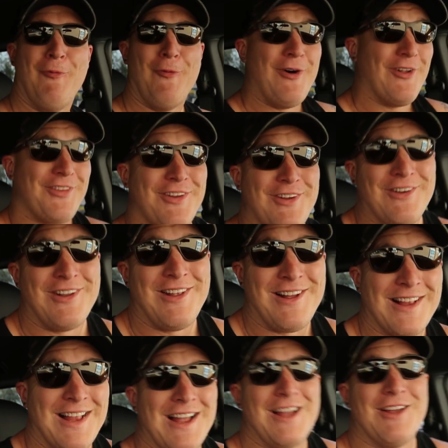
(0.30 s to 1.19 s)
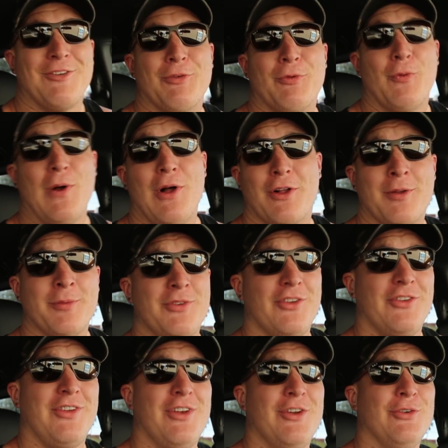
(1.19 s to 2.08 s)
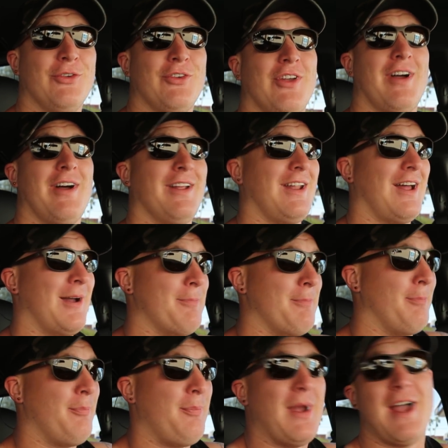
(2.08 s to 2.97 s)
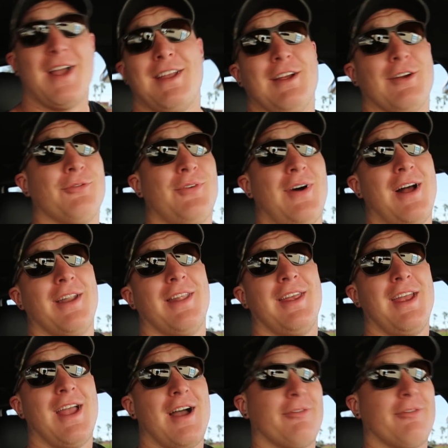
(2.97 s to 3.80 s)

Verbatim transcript: What's going on guys? Welcome to Tucson. I'm back here finally